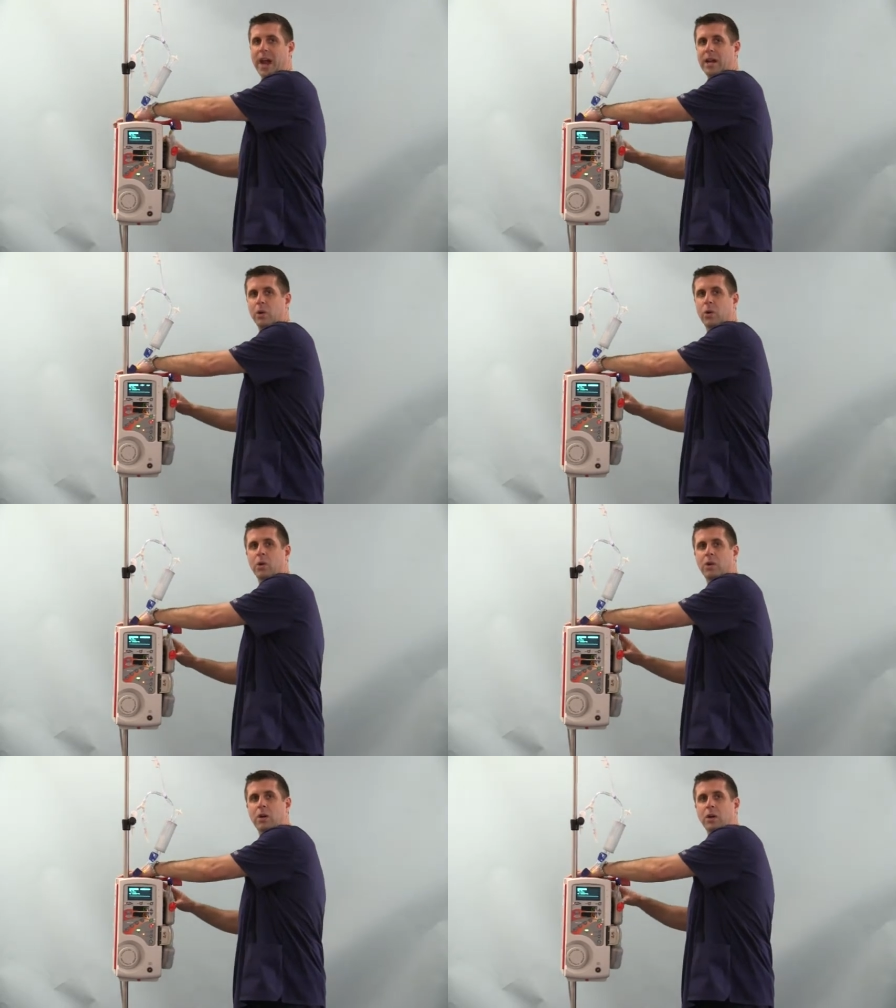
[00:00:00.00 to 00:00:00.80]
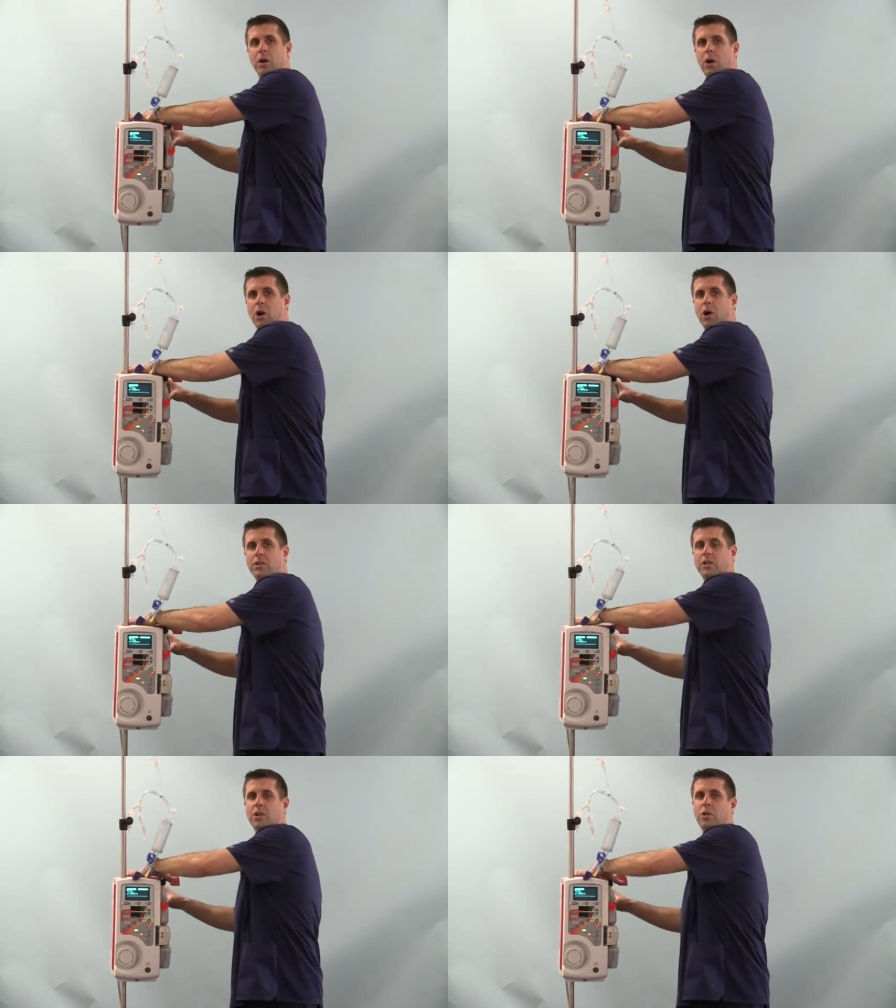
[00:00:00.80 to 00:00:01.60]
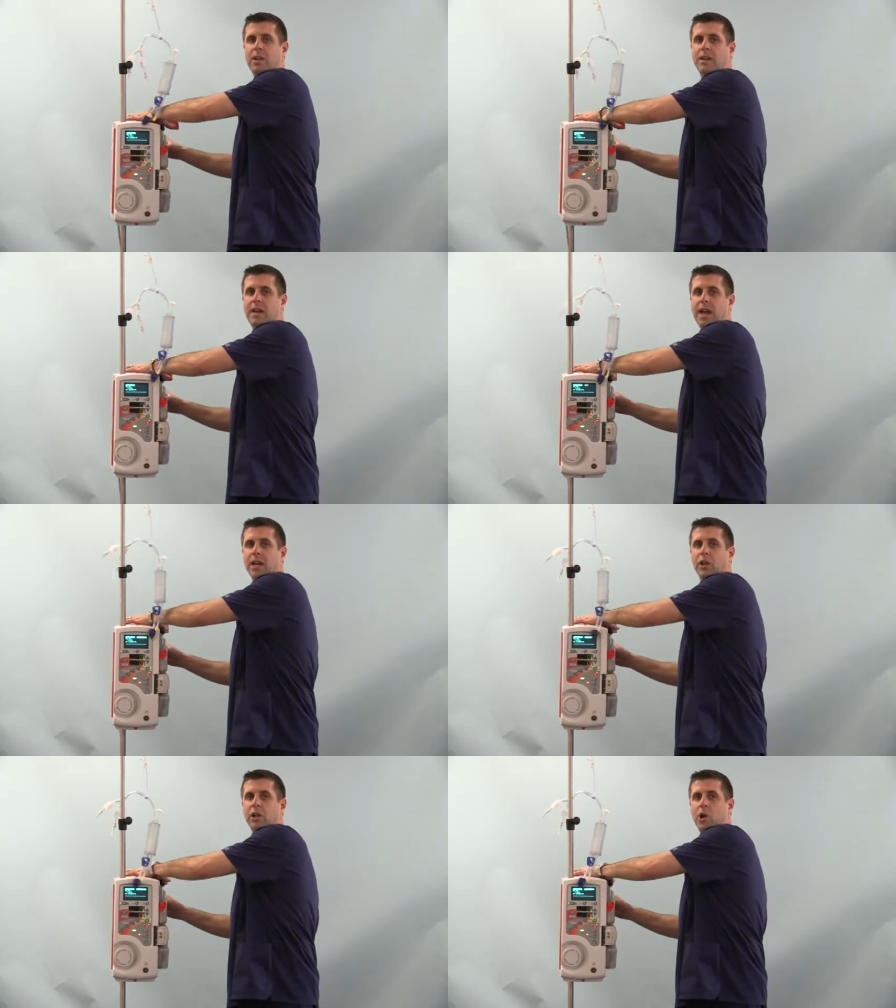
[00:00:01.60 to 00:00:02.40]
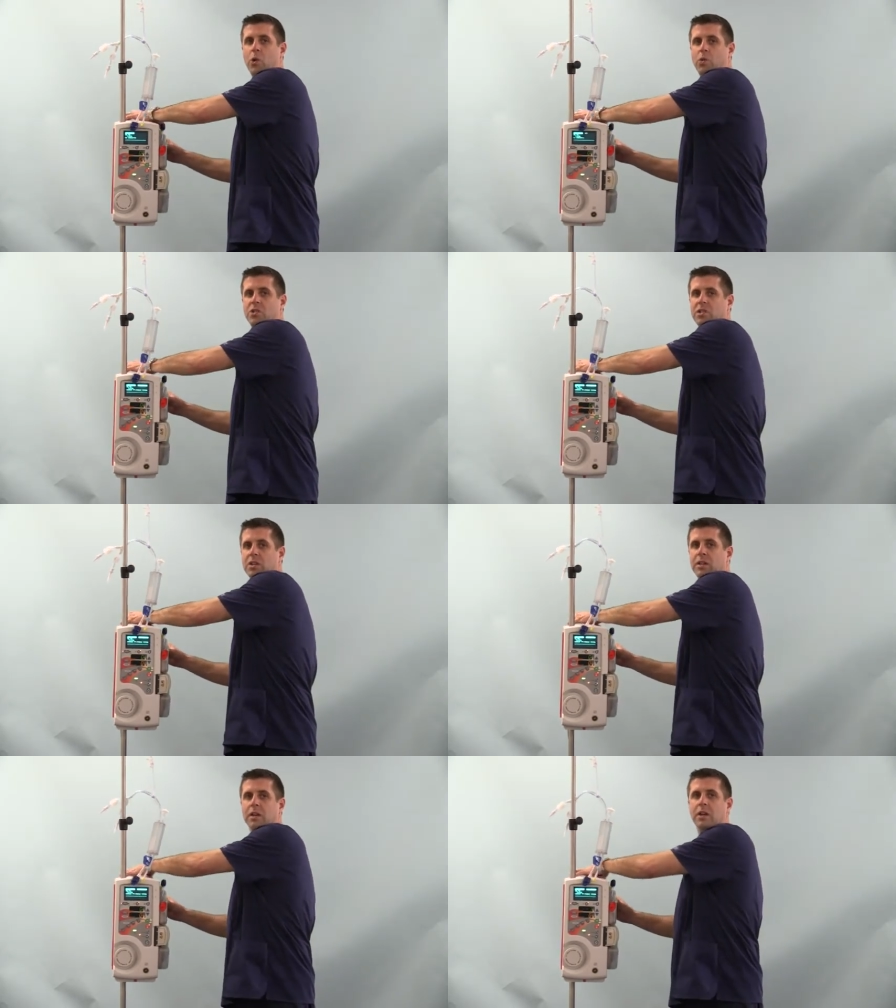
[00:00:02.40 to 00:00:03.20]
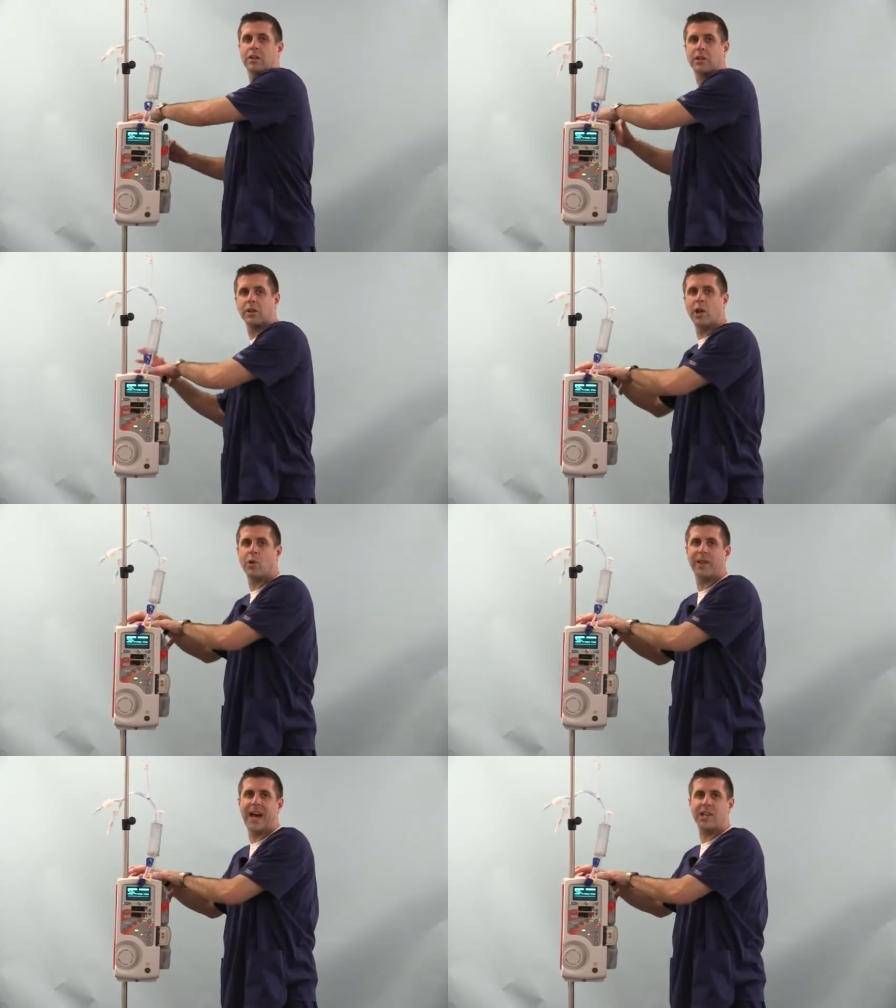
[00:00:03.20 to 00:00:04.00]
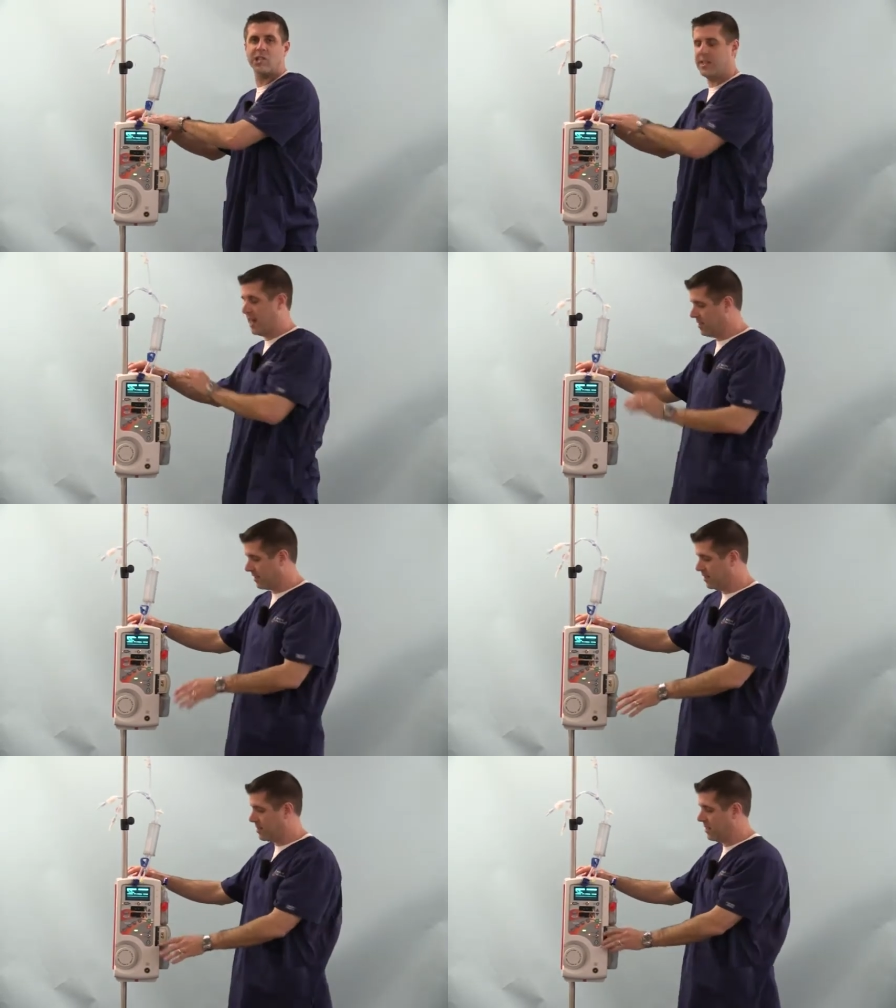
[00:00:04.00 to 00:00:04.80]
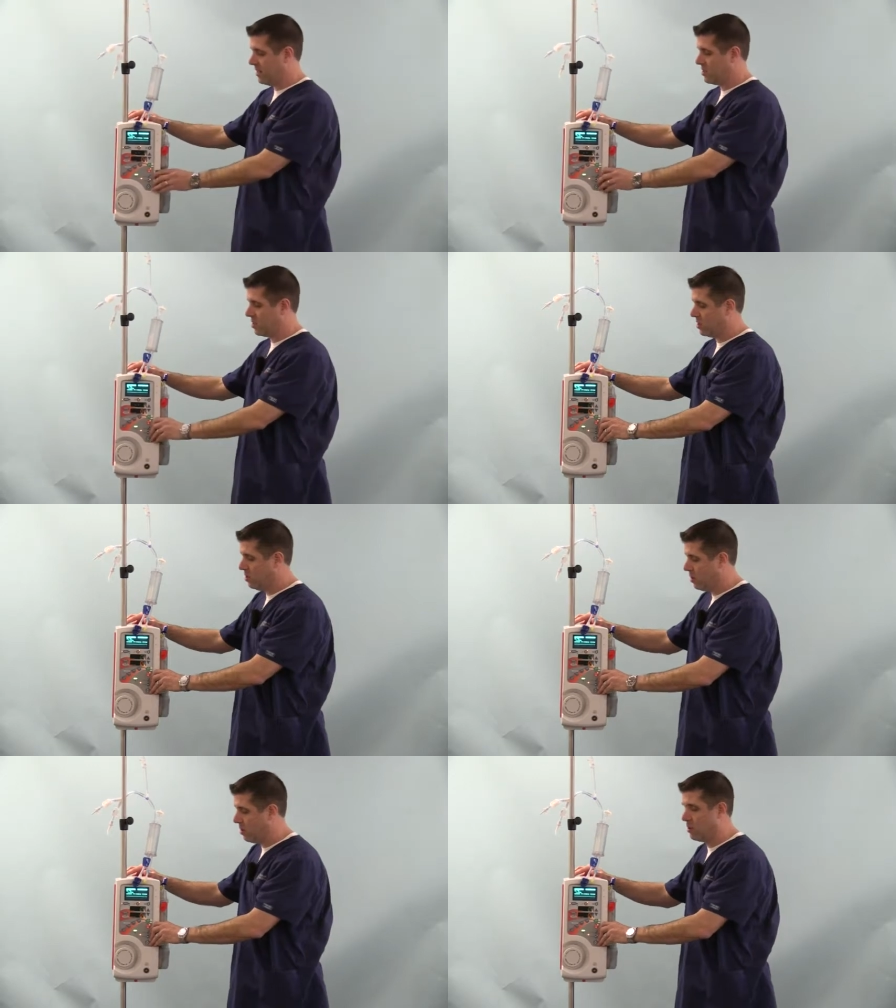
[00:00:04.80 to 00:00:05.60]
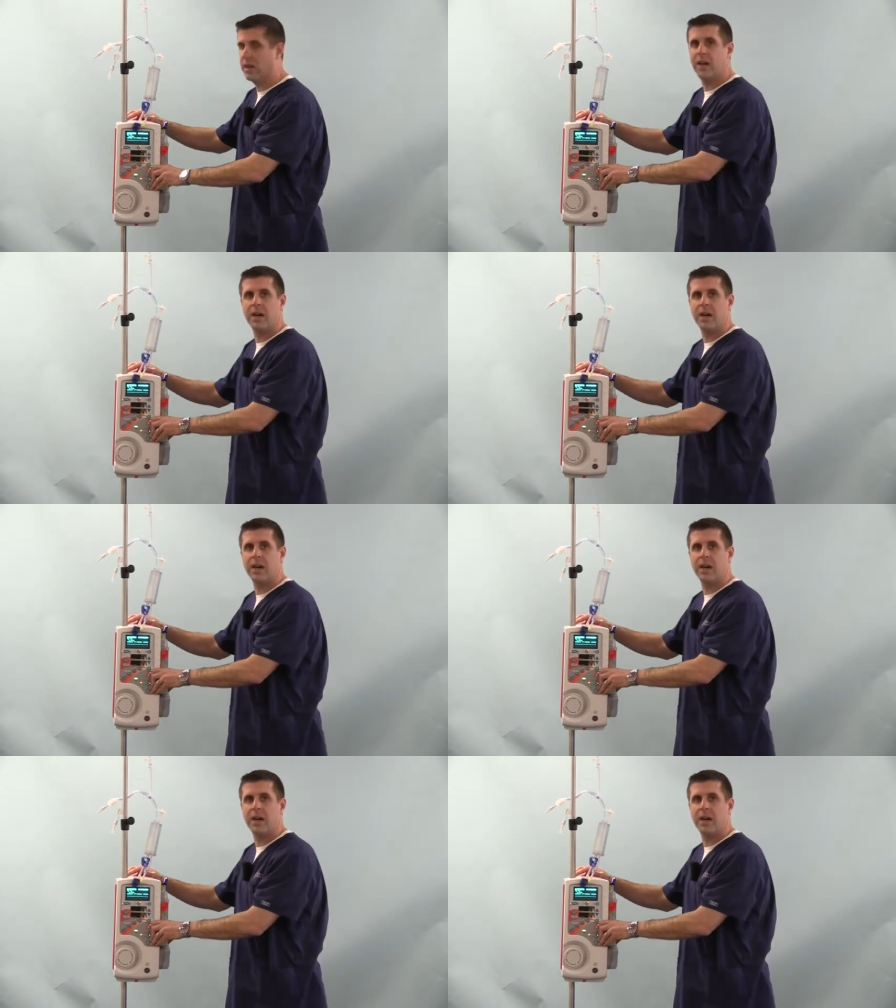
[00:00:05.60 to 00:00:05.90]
angle onto the unit, and close the load latch. Now the cassette is secured.